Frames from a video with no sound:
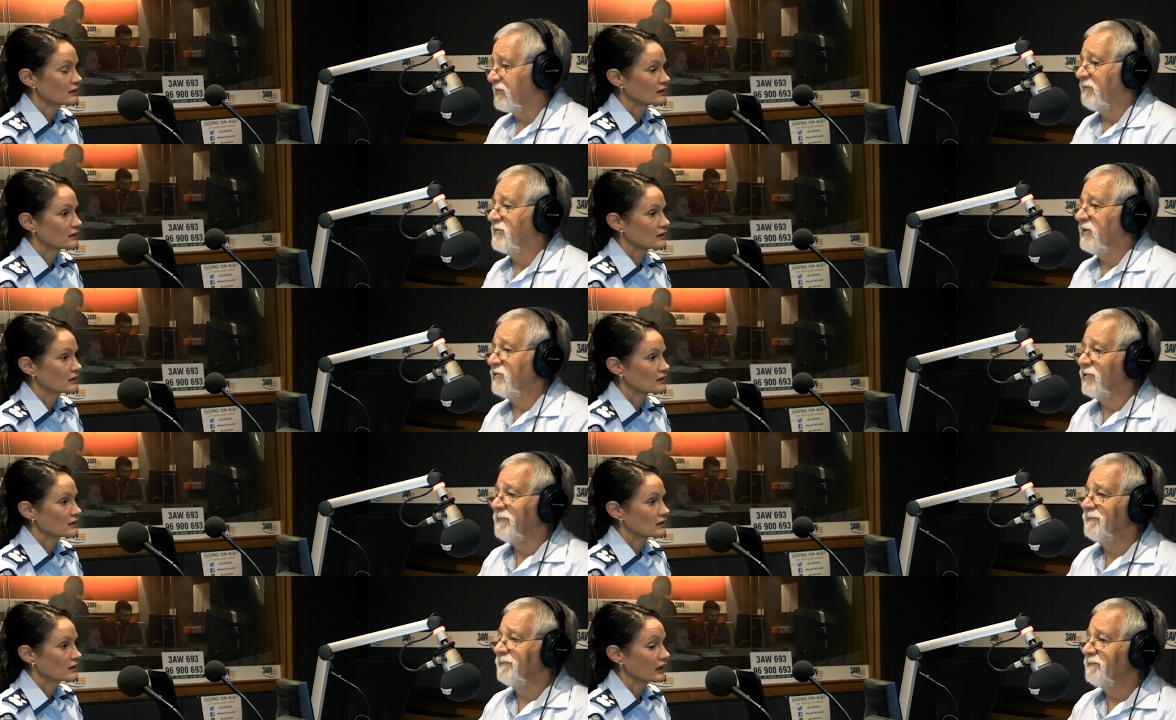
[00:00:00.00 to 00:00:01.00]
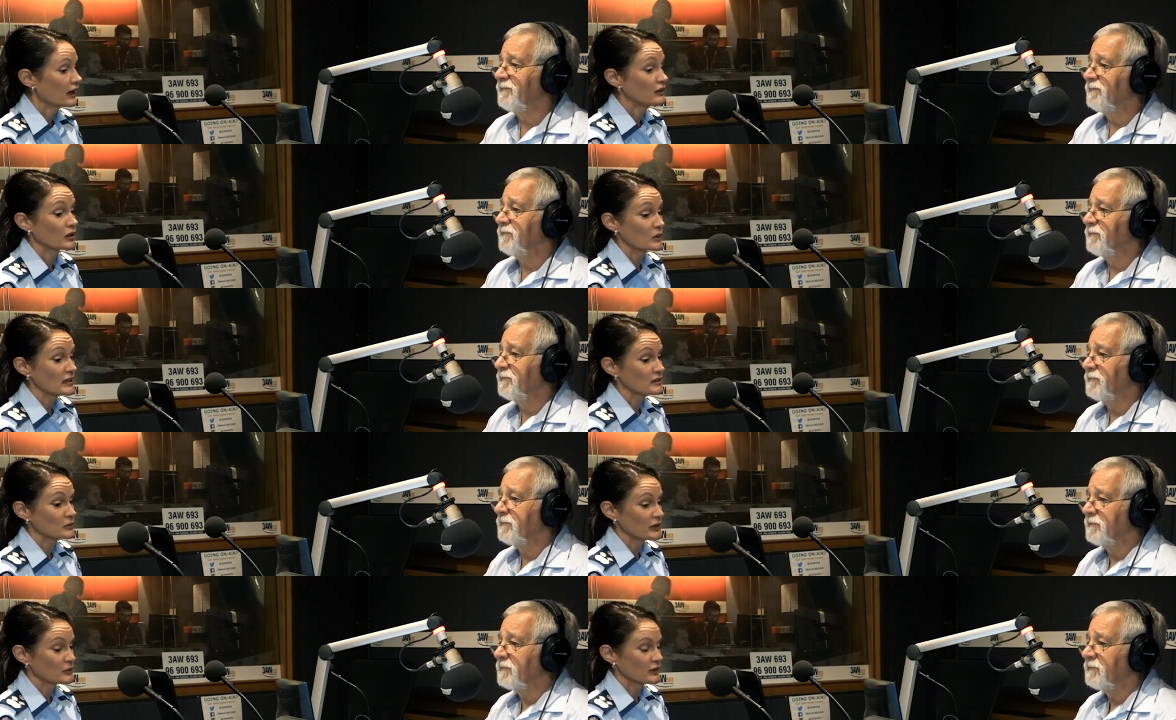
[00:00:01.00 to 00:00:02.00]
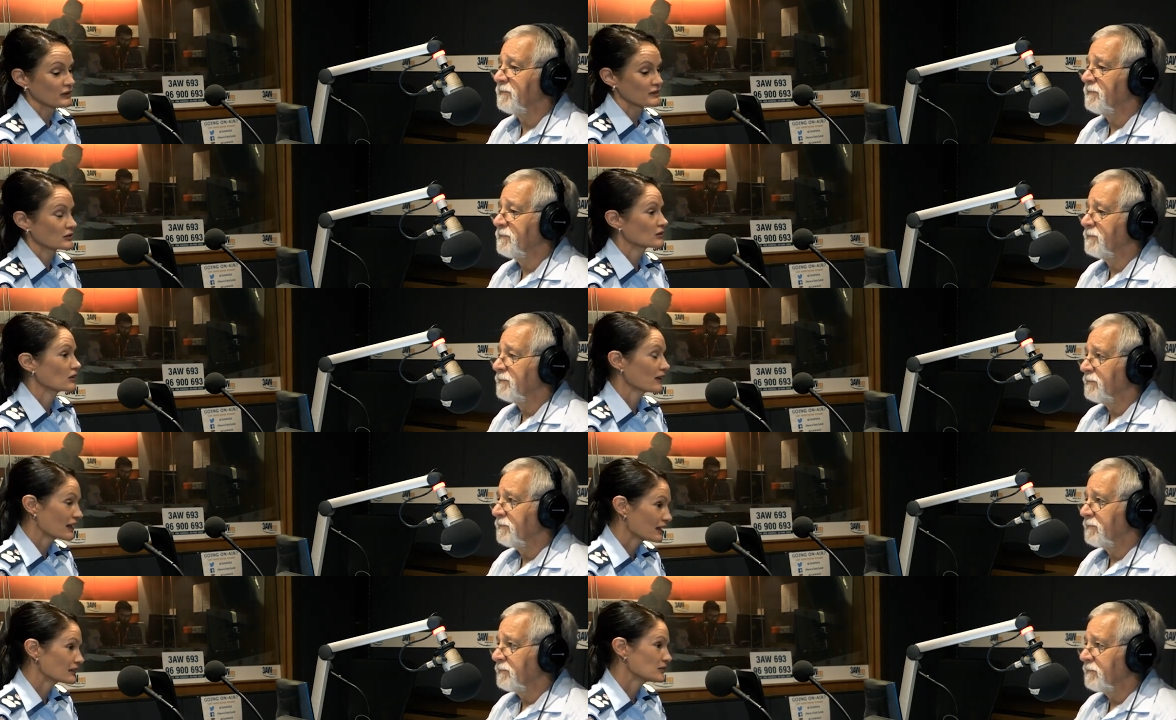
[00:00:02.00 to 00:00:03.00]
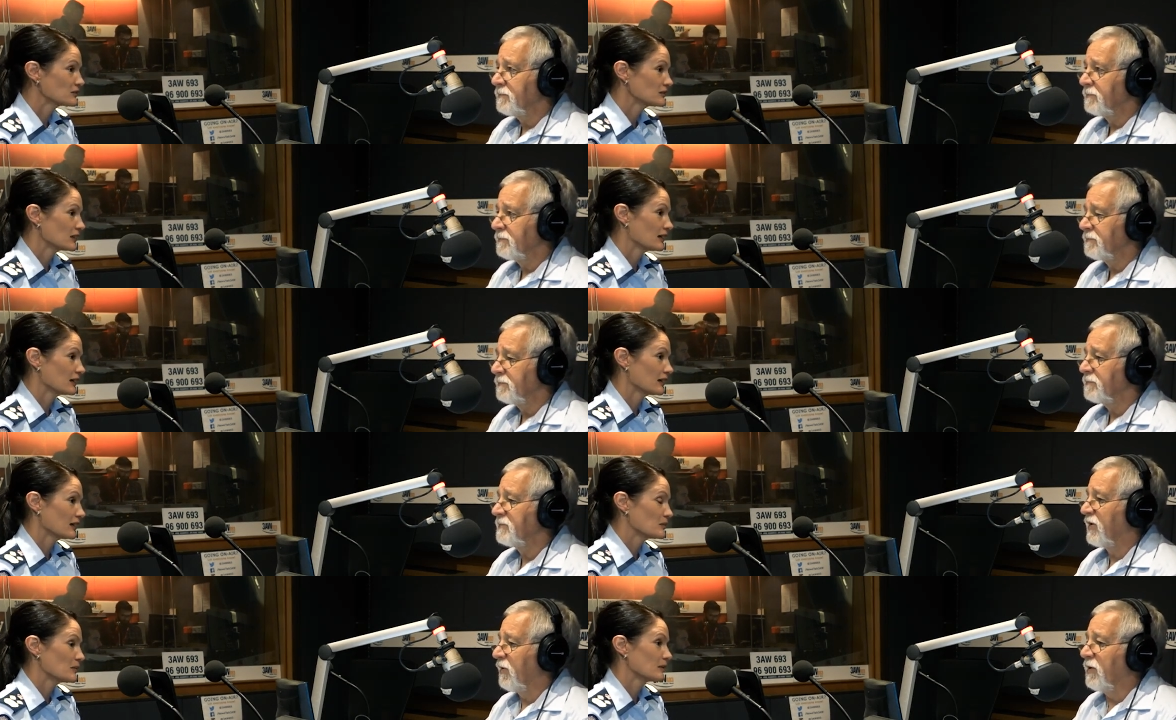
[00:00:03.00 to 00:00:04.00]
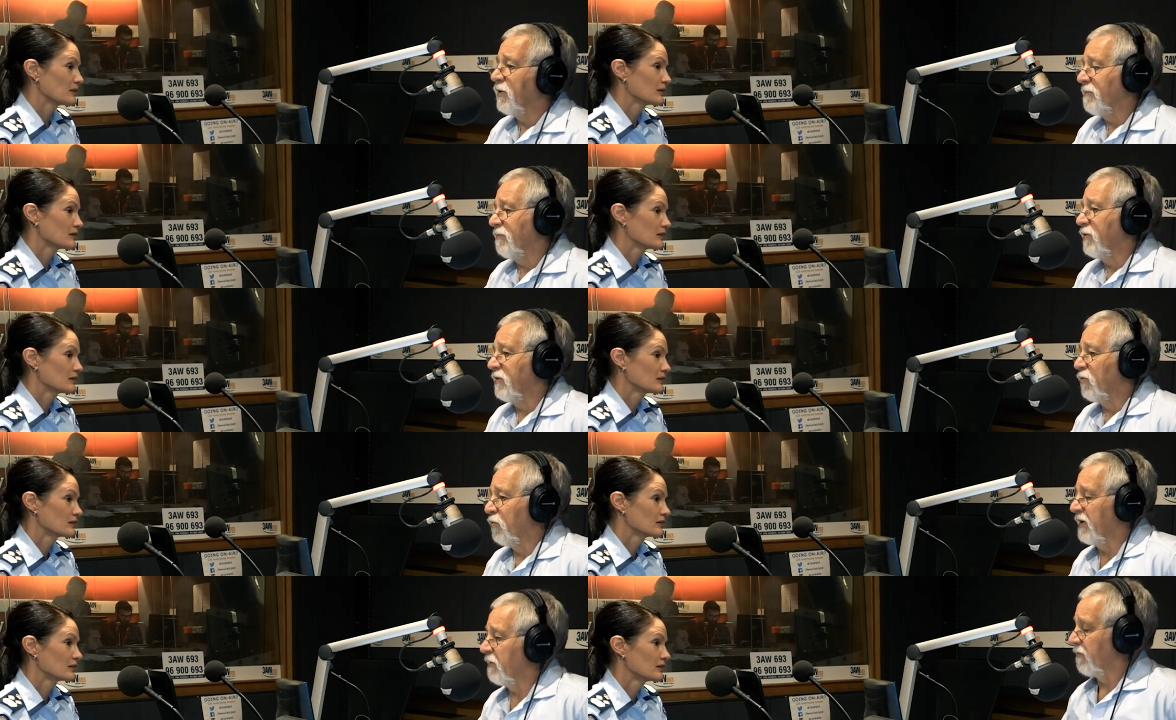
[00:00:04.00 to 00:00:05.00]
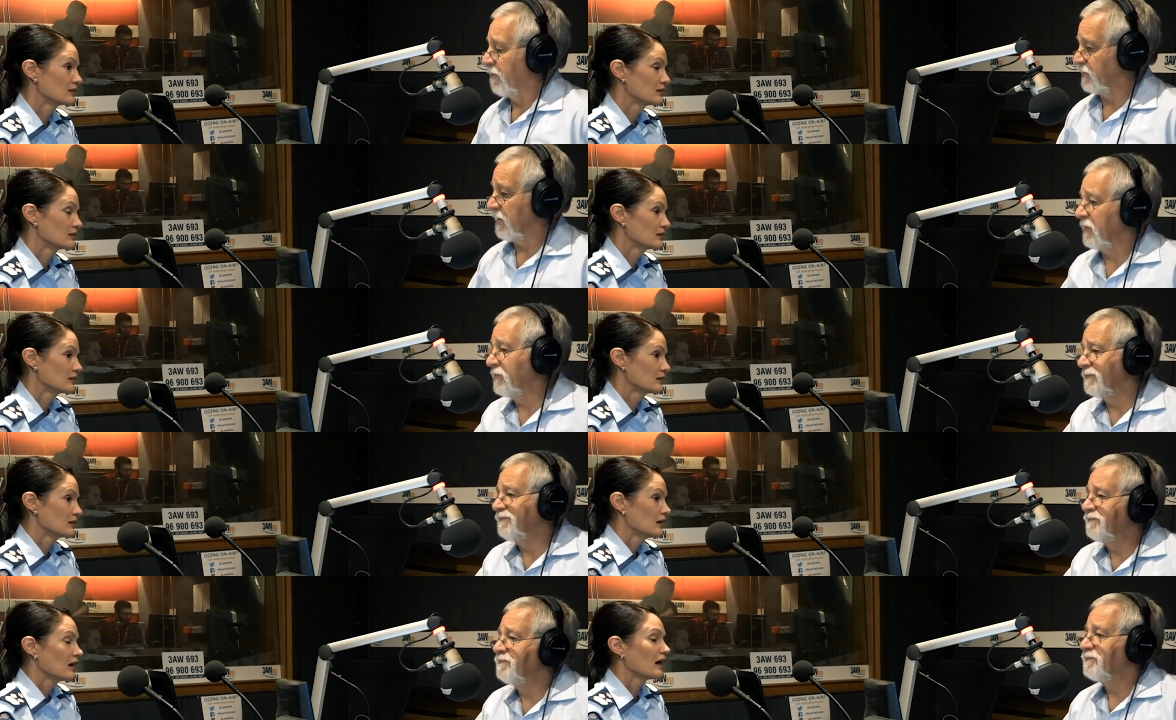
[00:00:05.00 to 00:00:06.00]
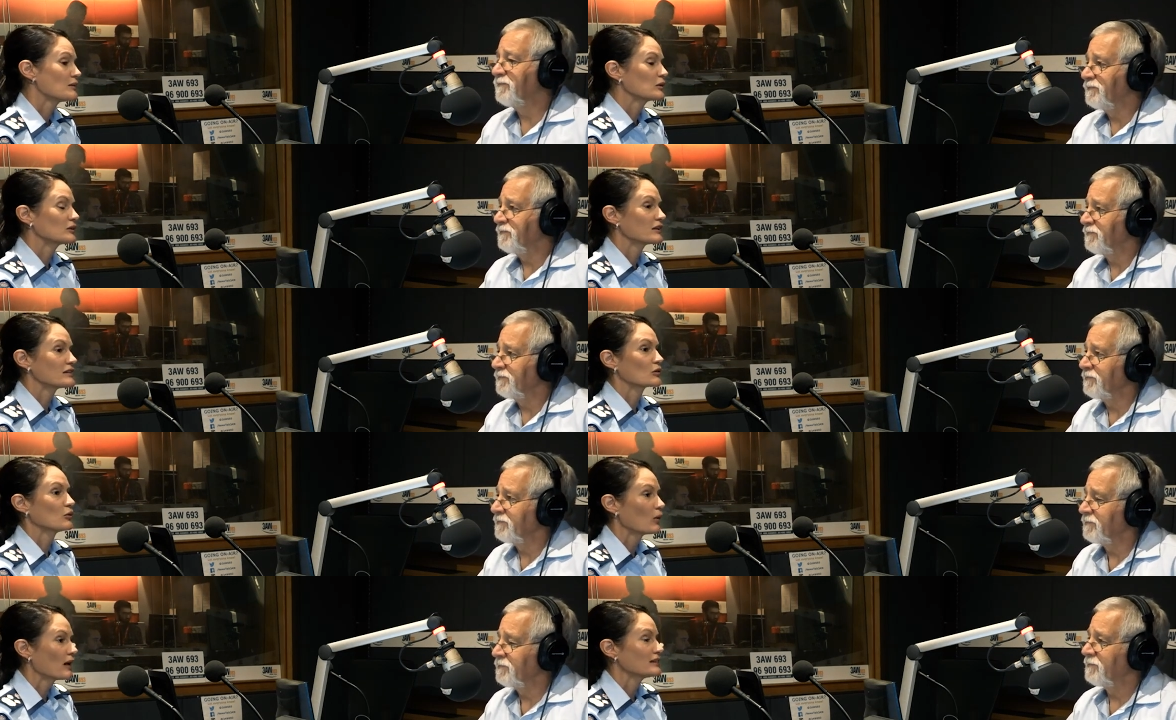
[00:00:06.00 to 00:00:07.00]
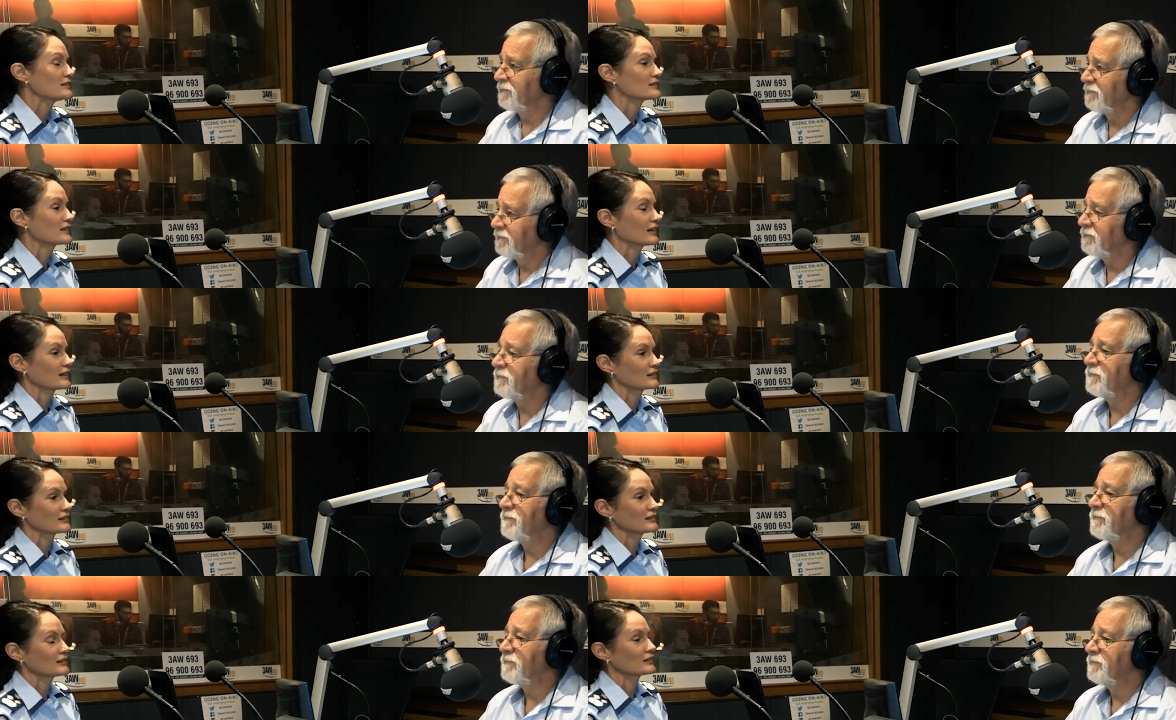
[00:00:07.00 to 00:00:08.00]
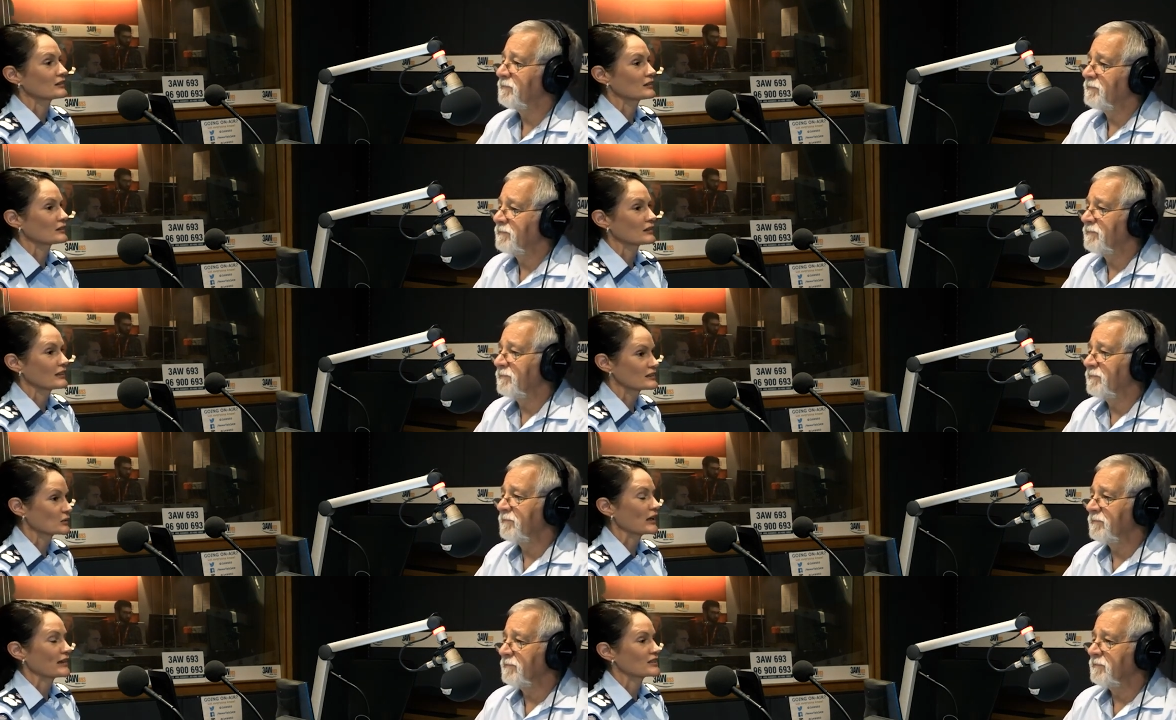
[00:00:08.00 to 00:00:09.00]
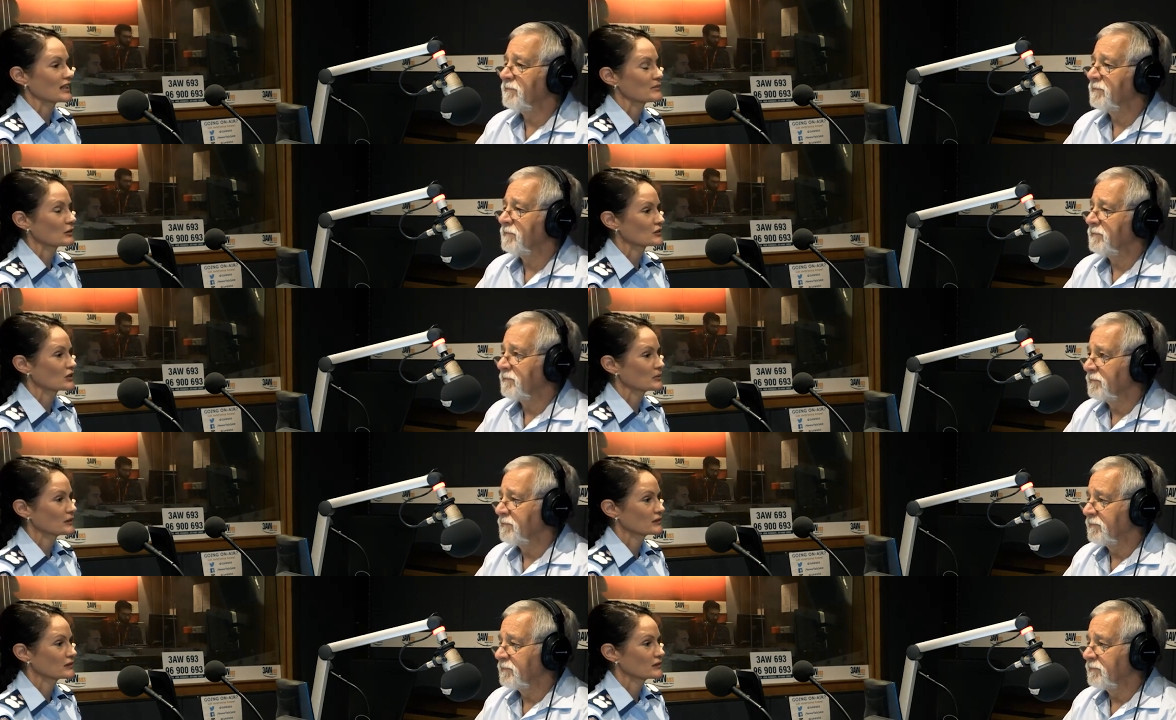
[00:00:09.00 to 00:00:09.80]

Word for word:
Speaker 1: some tension?
Speaker 2: Uh, no, we, we were not consulted on that article. Um, no, no,
Speaker 1: I know, but were you aware of what was going on?
Speaker 2: Um, there's always uh, things that we have to keep on top